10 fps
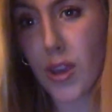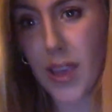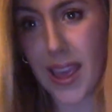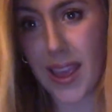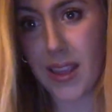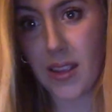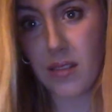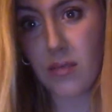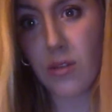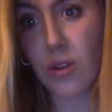okay
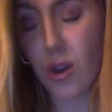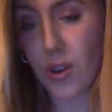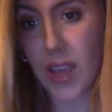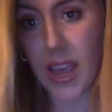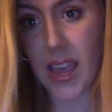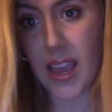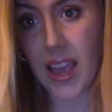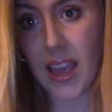not okay.